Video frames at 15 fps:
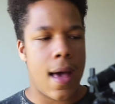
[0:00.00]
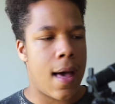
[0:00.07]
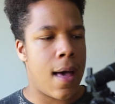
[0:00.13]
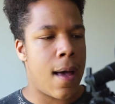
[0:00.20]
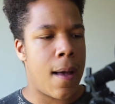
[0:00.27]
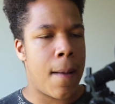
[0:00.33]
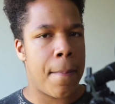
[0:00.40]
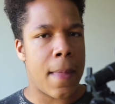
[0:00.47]

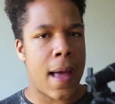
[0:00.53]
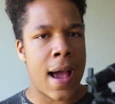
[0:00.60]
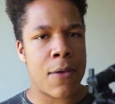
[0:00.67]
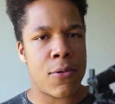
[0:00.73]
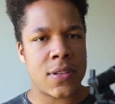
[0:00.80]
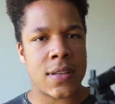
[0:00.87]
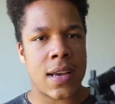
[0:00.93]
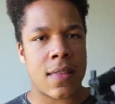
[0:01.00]
I
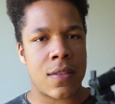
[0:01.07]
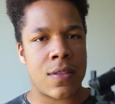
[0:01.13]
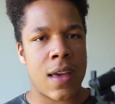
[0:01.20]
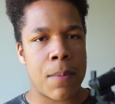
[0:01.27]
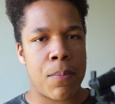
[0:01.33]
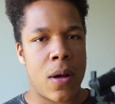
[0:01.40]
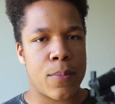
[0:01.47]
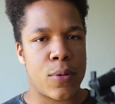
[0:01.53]
would say that
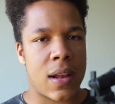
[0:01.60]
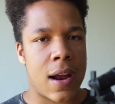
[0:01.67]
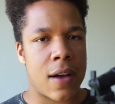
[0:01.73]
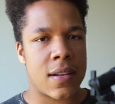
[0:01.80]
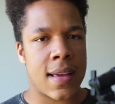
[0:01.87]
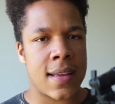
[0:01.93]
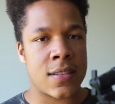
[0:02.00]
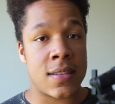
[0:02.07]
their
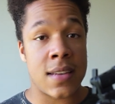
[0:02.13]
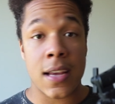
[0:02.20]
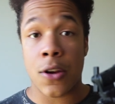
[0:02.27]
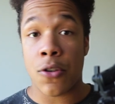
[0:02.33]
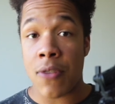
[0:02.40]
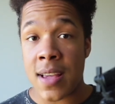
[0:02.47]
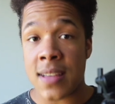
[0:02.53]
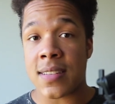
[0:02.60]
popularity has
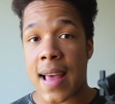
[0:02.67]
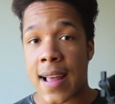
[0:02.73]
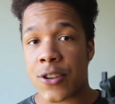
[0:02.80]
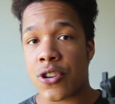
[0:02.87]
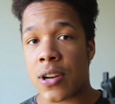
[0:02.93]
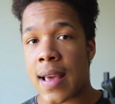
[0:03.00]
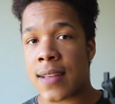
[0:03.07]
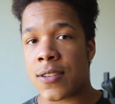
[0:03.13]
decreased
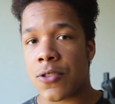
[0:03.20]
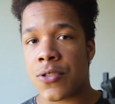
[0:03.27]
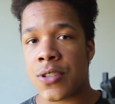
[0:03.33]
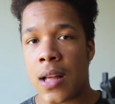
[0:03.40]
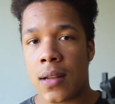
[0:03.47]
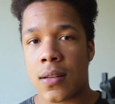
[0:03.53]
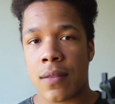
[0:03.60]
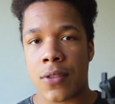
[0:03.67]
actually as a
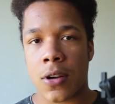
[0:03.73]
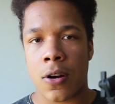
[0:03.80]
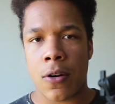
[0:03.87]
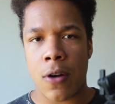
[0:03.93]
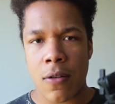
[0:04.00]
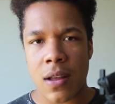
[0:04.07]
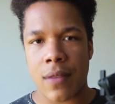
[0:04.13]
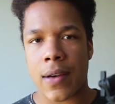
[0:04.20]
result of the
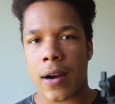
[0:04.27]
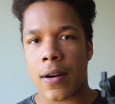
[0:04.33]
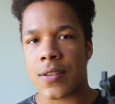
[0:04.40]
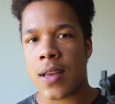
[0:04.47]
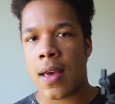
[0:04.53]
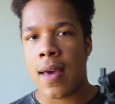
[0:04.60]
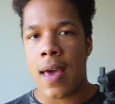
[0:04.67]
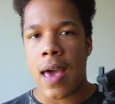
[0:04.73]
coronavirus.
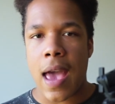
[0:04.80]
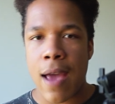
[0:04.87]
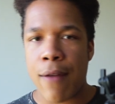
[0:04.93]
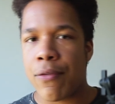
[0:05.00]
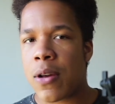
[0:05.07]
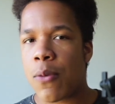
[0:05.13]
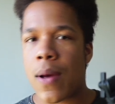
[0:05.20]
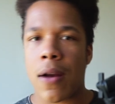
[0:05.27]

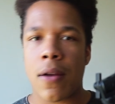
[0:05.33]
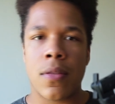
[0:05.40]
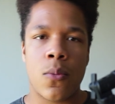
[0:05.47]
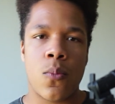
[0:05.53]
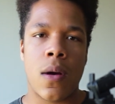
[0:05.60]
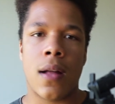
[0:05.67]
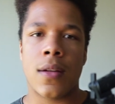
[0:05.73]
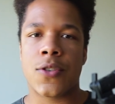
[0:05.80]
Everywhere in the
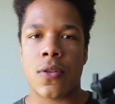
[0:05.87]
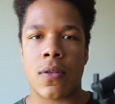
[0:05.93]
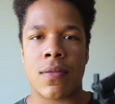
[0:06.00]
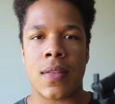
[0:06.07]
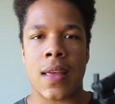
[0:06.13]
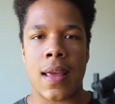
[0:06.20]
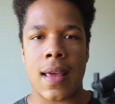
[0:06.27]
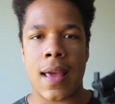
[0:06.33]
world, sort of
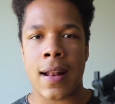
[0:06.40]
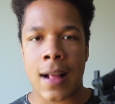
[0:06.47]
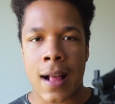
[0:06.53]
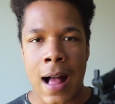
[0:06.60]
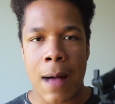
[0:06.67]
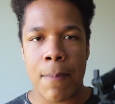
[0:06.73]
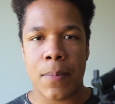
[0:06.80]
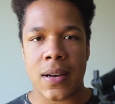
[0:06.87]
the
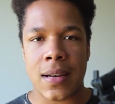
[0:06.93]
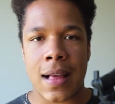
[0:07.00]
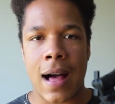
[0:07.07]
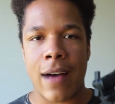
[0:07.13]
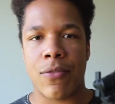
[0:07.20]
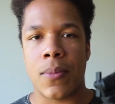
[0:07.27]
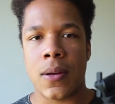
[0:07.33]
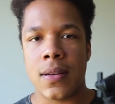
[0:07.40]
incumbent
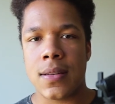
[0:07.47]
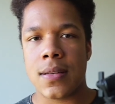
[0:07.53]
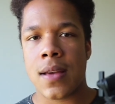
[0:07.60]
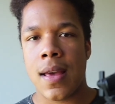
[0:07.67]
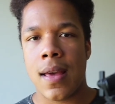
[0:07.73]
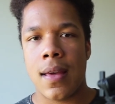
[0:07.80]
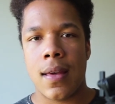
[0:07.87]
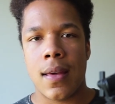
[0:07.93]
government,
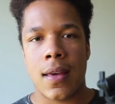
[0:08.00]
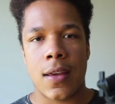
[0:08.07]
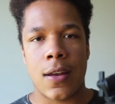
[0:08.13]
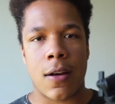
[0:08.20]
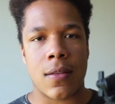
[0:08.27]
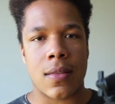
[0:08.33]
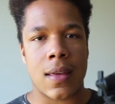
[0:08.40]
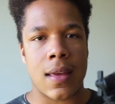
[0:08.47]

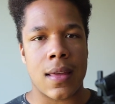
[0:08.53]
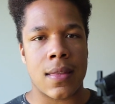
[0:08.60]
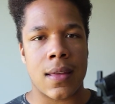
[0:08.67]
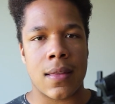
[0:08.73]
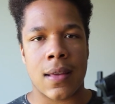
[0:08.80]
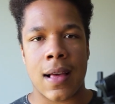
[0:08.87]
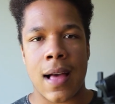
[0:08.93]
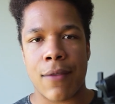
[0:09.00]

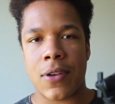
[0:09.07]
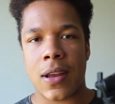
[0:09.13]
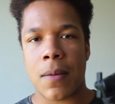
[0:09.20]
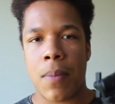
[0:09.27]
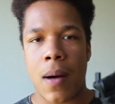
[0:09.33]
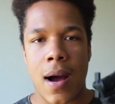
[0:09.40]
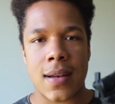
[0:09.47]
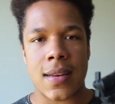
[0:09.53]
the governing
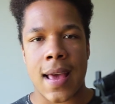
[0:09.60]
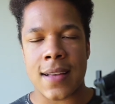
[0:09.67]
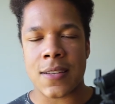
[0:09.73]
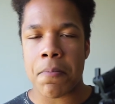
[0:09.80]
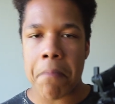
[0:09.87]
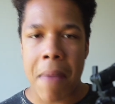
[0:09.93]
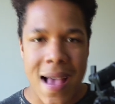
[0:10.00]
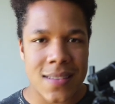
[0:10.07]
party has
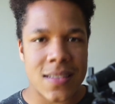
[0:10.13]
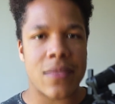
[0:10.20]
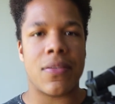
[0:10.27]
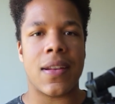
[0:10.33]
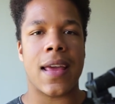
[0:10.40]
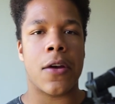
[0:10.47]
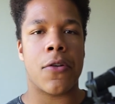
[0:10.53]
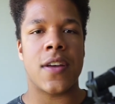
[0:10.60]

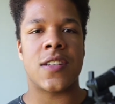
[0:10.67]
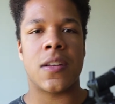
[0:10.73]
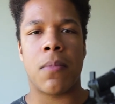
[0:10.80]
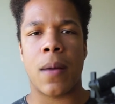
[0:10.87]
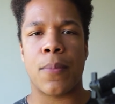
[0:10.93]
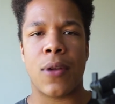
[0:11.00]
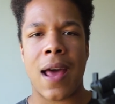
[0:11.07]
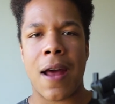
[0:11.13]
massively increased in
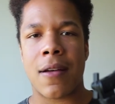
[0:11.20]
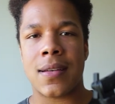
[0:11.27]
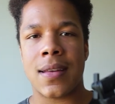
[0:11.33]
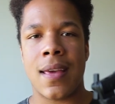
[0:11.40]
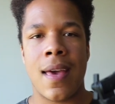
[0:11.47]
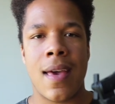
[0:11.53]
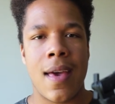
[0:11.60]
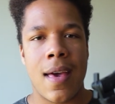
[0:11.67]

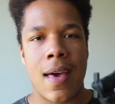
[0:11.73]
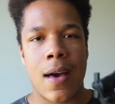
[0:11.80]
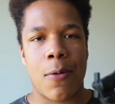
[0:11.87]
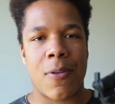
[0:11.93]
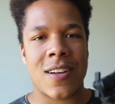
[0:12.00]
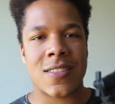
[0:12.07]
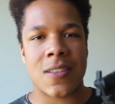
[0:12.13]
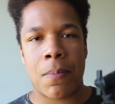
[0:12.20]
popularity,
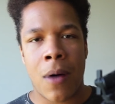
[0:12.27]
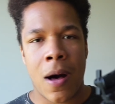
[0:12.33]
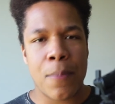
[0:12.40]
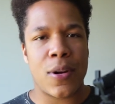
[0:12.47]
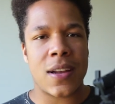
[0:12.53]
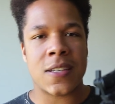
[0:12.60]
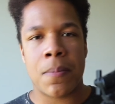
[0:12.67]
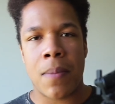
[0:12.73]
whereas the
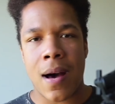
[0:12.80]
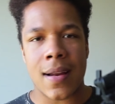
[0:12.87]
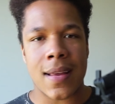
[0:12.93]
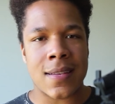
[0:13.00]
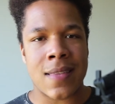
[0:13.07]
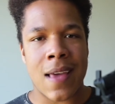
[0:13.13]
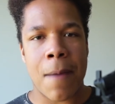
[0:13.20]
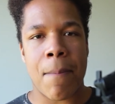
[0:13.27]
populist
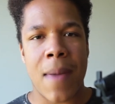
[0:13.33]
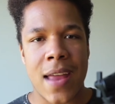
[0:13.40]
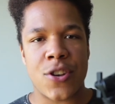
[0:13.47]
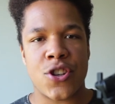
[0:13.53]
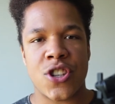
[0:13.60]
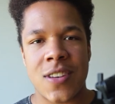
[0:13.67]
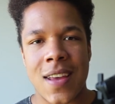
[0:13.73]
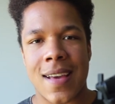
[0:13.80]
parties, their main
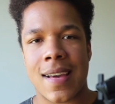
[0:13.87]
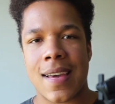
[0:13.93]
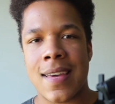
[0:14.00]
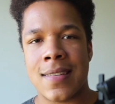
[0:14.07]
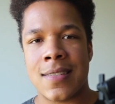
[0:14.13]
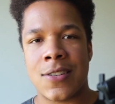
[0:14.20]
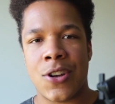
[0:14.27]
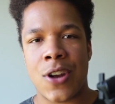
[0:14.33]
shtick
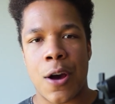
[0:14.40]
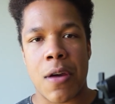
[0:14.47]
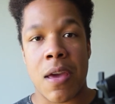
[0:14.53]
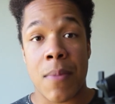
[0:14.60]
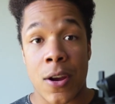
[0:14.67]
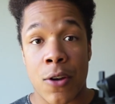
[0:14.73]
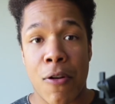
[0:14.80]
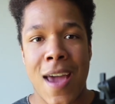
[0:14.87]
is,
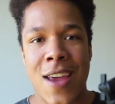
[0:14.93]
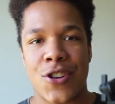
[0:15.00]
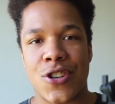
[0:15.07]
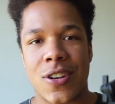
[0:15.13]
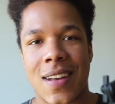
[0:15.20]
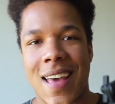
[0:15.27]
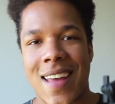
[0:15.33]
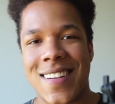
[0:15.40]

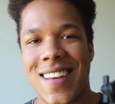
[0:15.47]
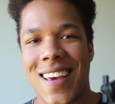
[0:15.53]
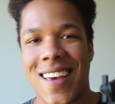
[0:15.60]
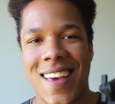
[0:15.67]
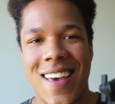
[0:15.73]
immigration. And